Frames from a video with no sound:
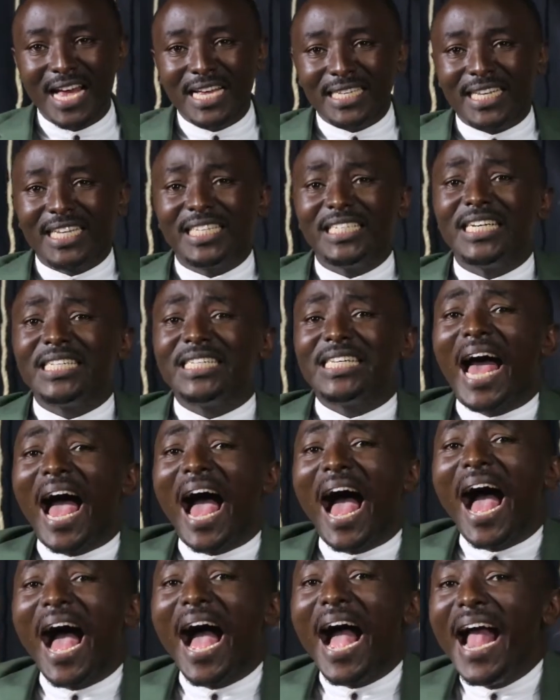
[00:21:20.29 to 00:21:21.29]
Such as
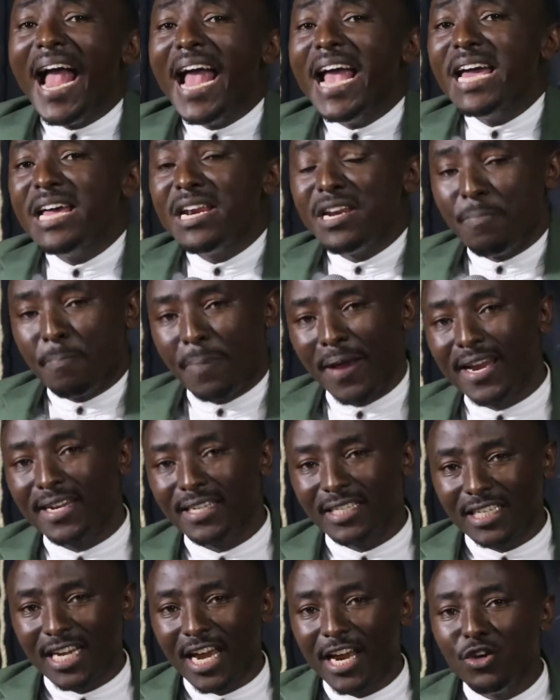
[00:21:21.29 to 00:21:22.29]
I
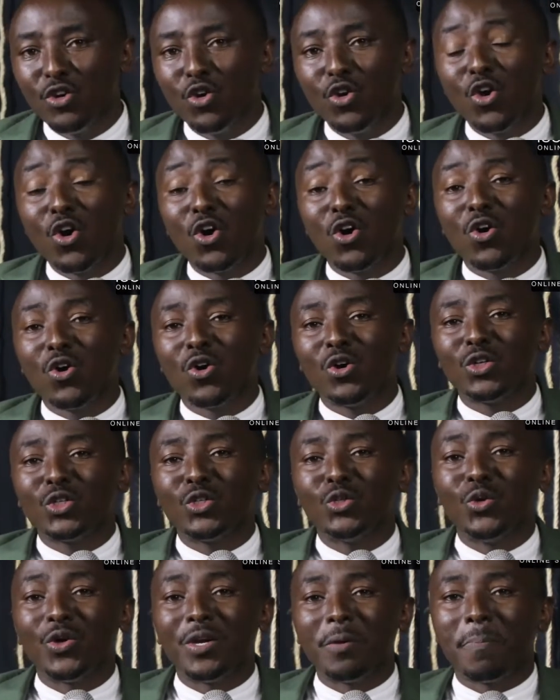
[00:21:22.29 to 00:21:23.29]
repent, and you know,
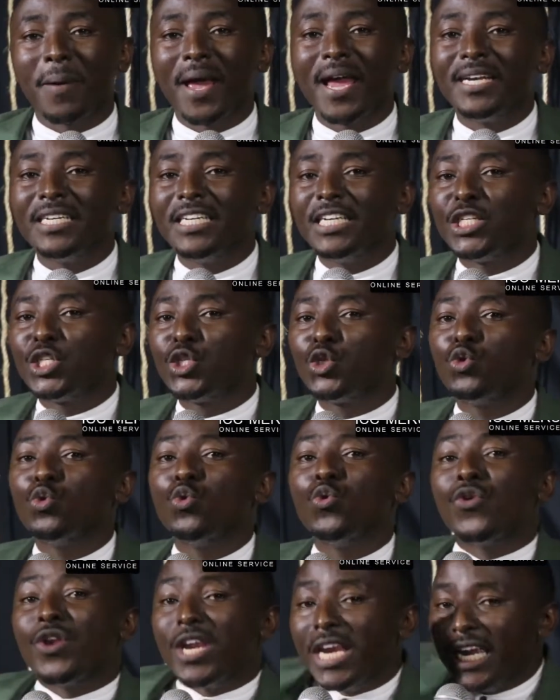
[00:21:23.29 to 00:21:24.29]
to repent is
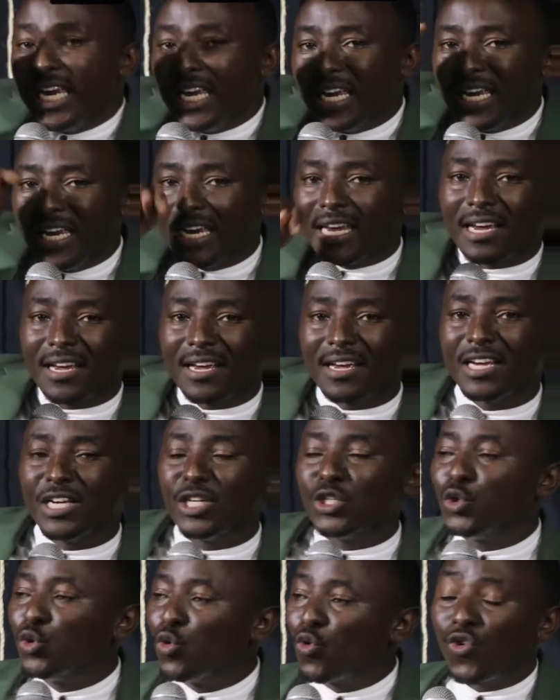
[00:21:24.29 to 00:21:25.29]
to re
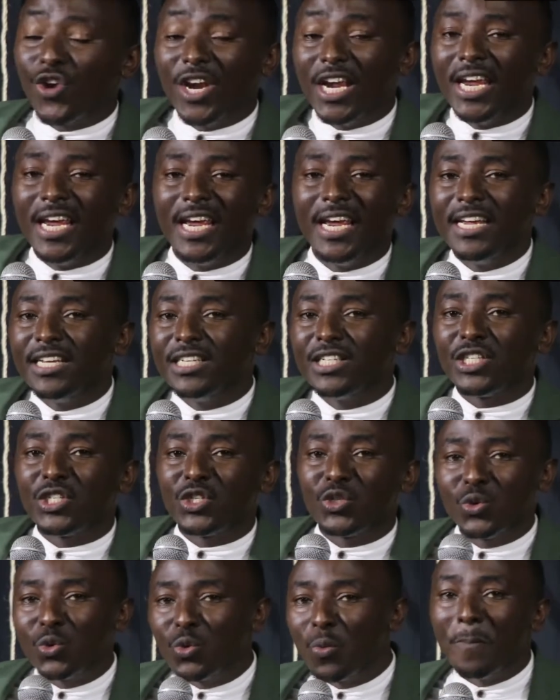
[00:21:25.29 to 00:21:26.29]
is
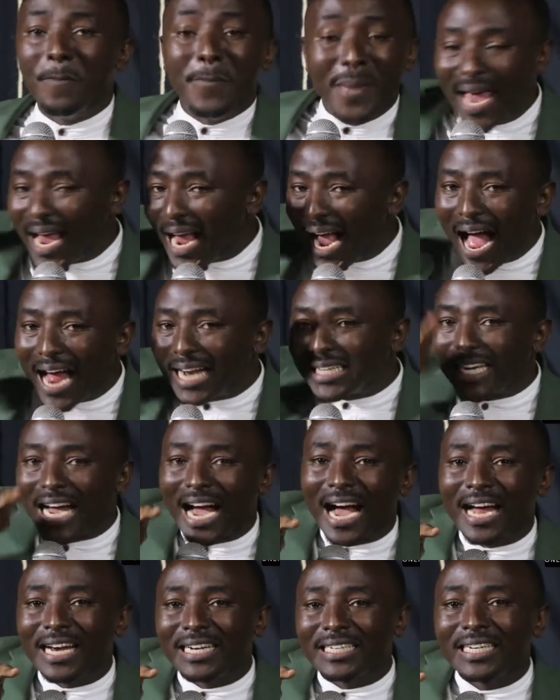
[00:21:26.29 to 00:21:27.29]
to make a
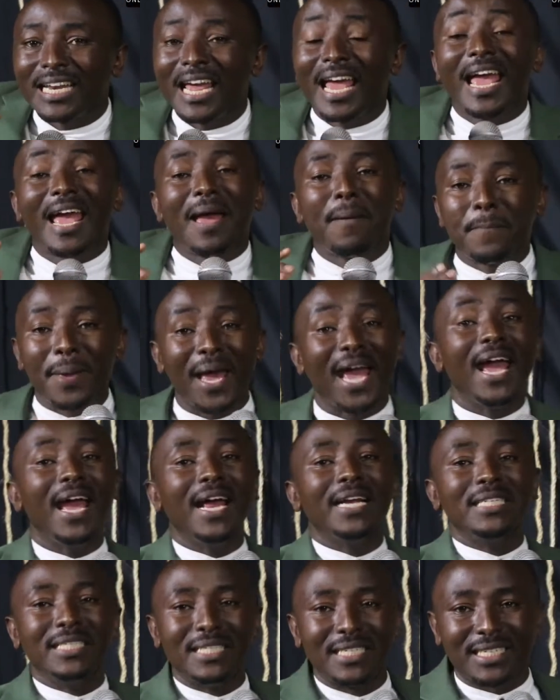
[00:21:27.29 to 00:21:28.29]
turn,
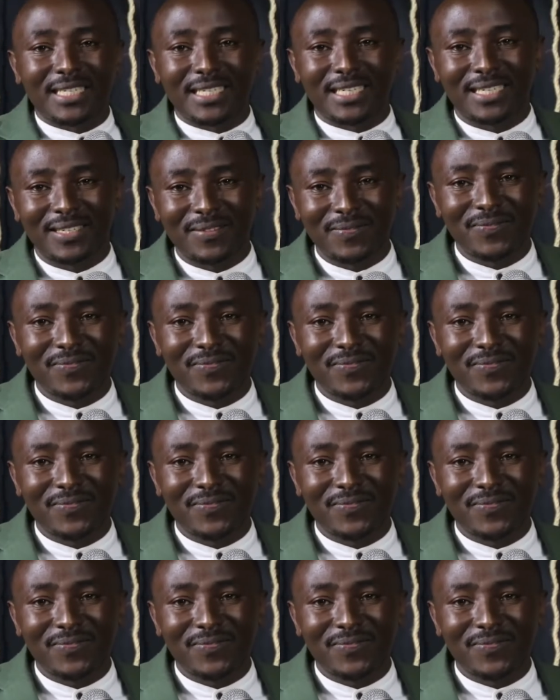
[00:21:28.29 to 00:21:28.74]
pent.